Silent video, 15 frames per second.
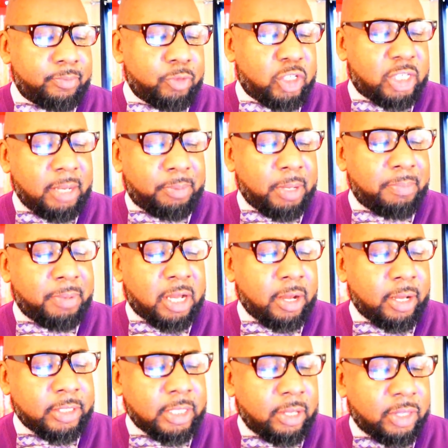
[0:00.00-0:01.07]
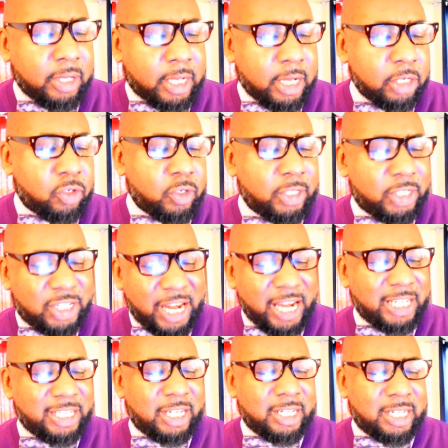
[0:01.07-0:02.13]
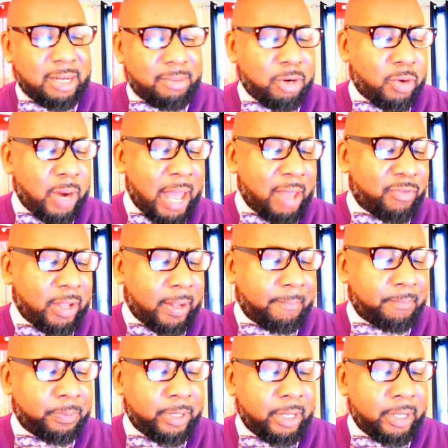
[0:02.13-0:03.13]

Simply because of the country's changing demographic.